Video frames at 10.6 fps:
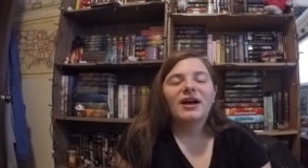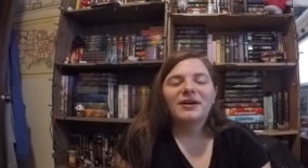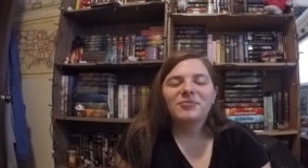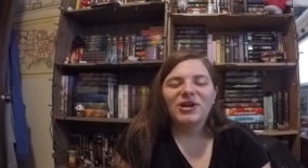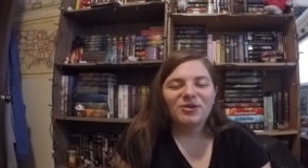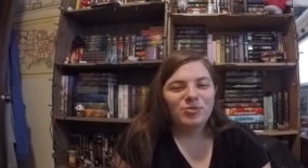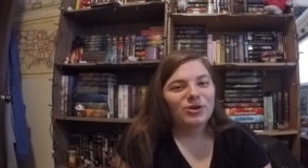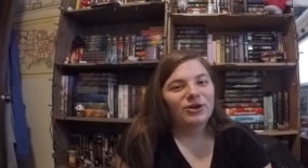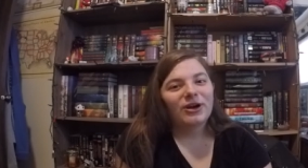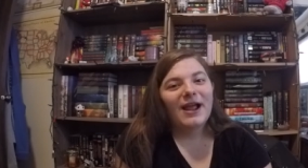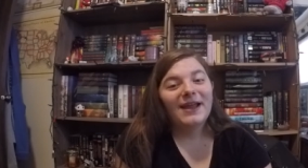my
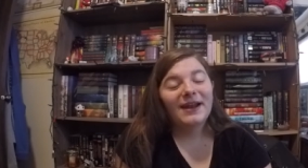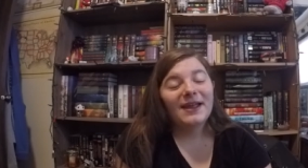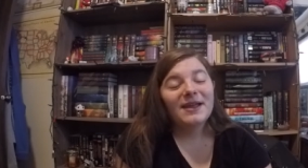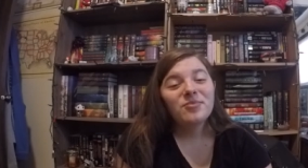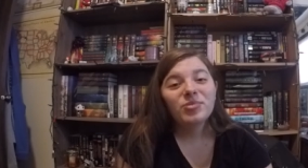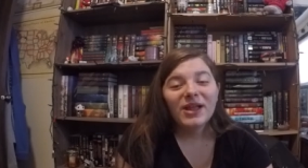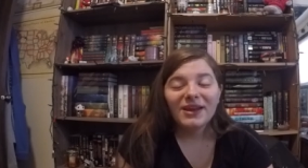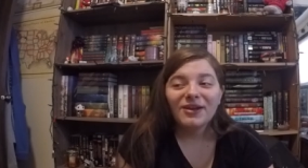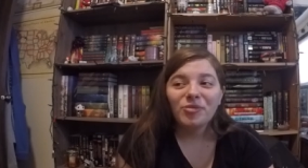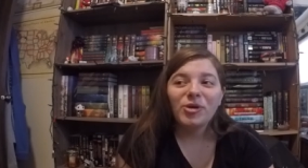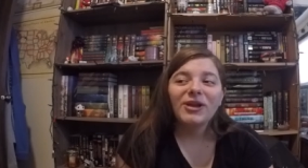computer. And I am planning
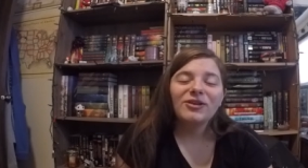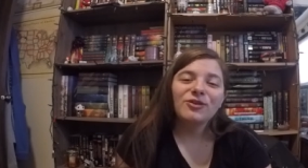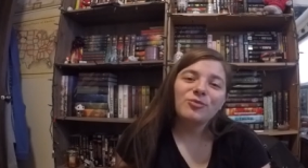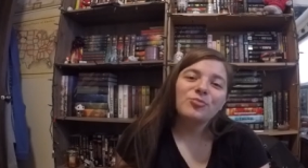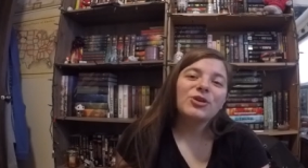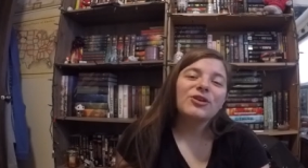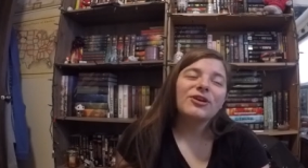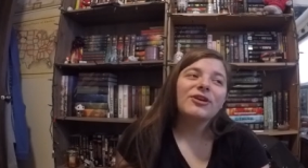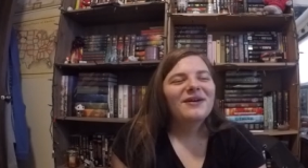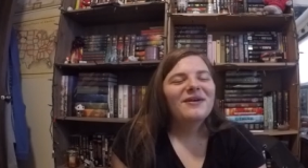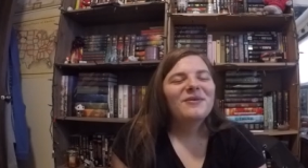on buying a new
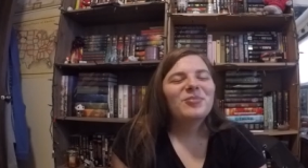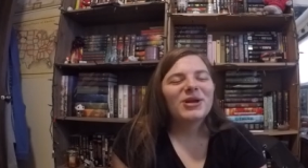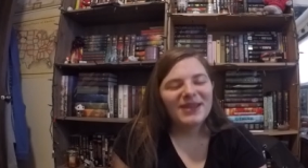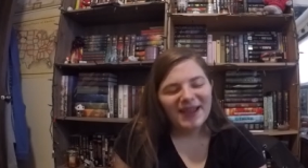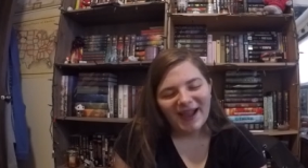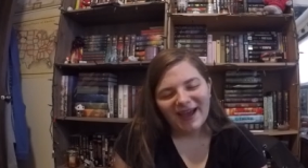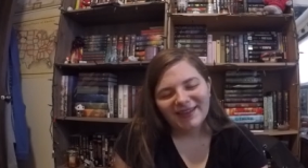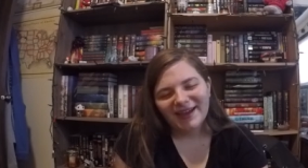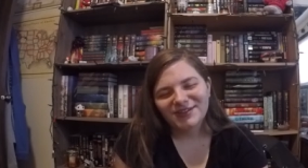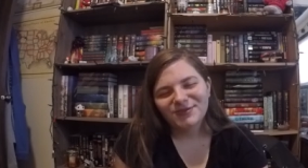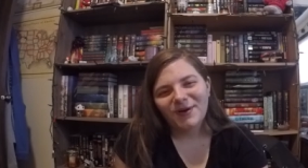computer. But yeah,
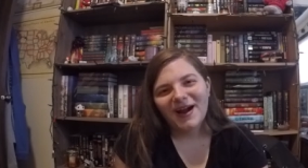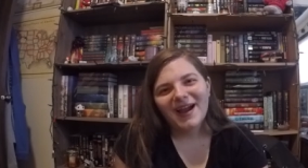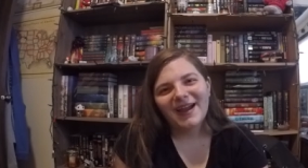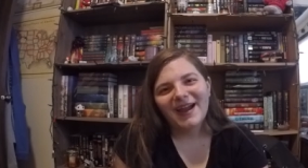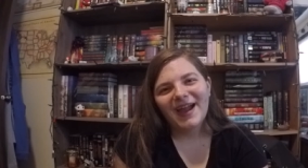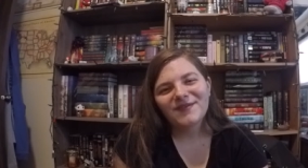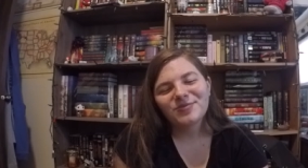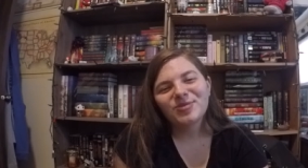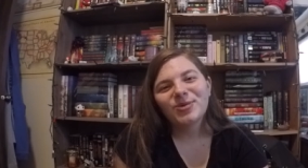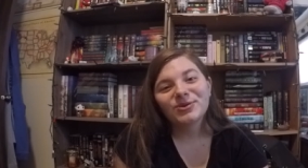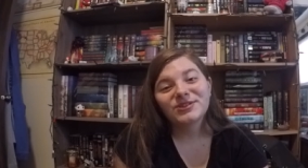that's why I haven't
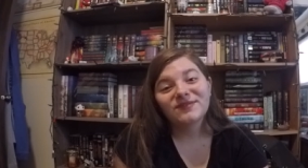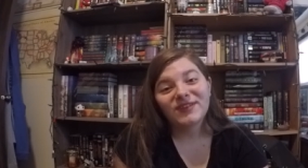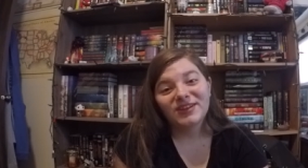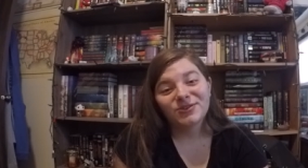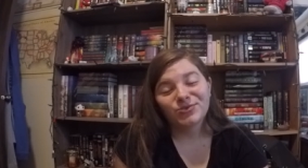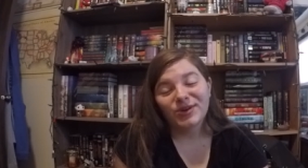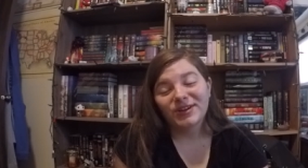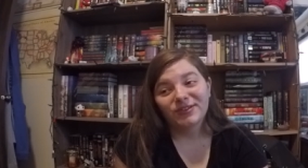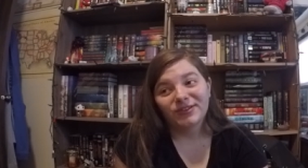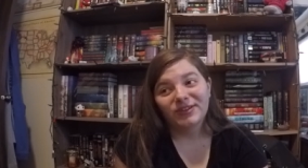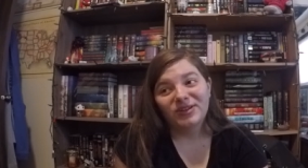been posting videos
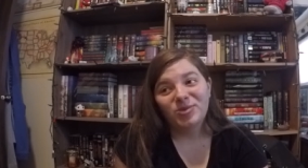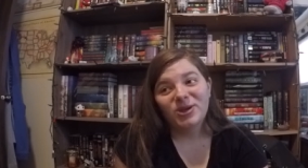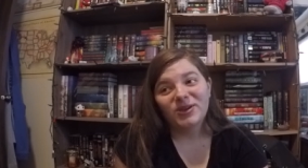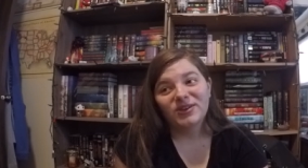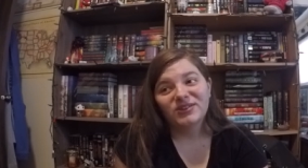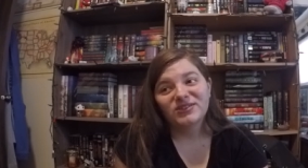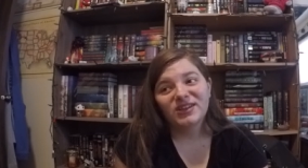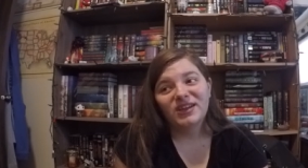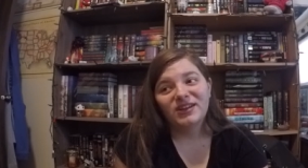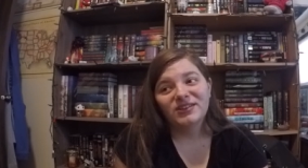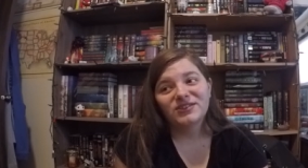regularly because
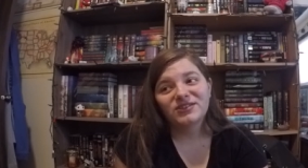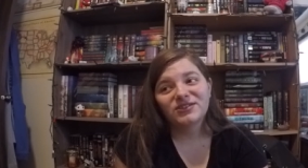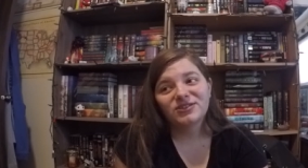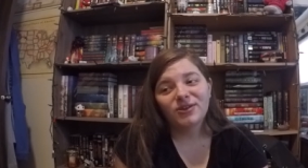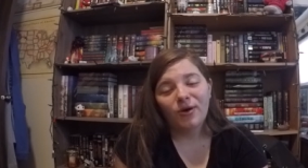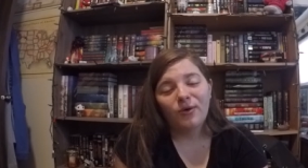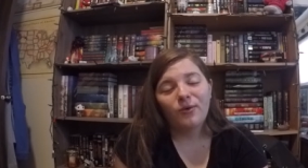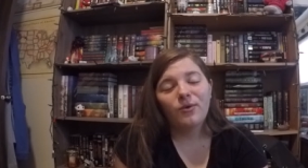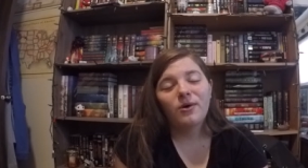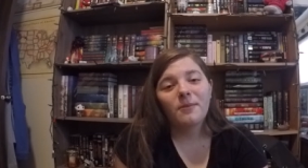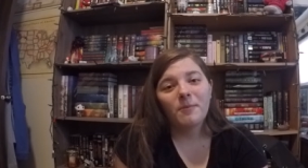it is
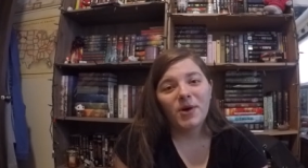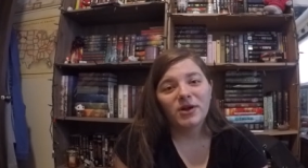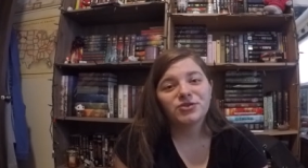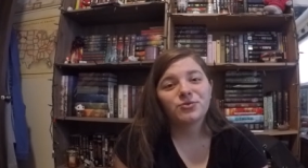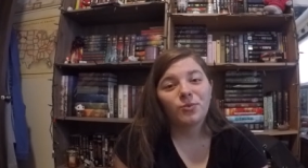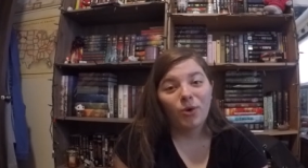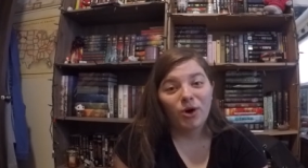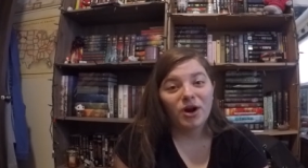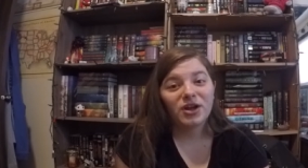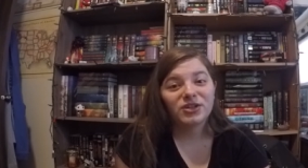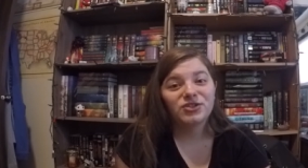so much
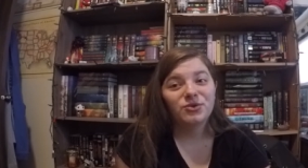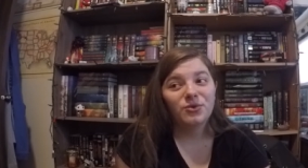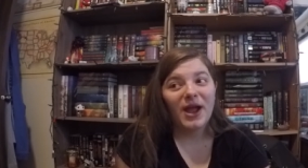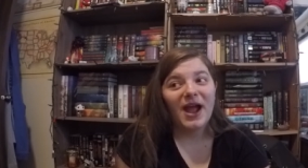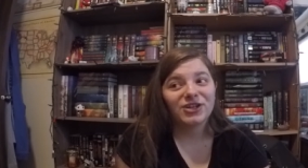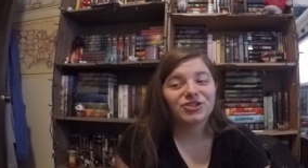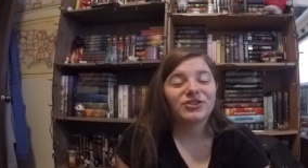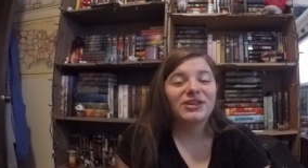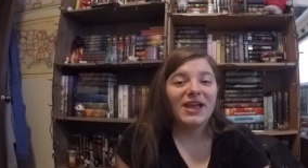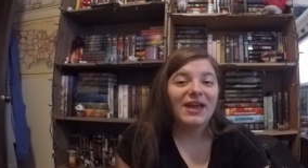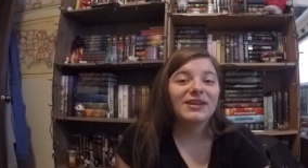work to
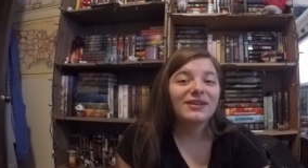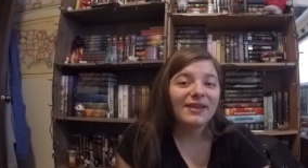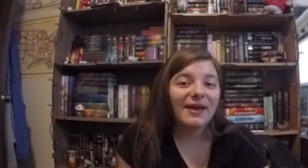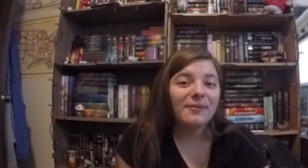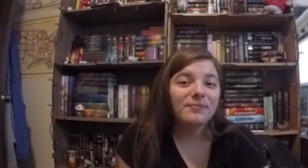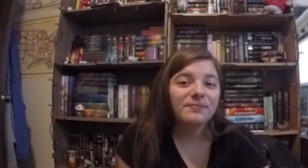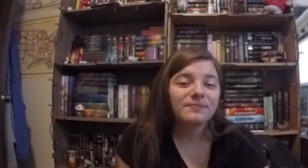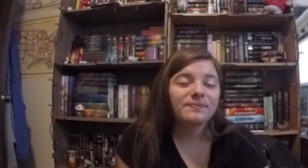actually edit them.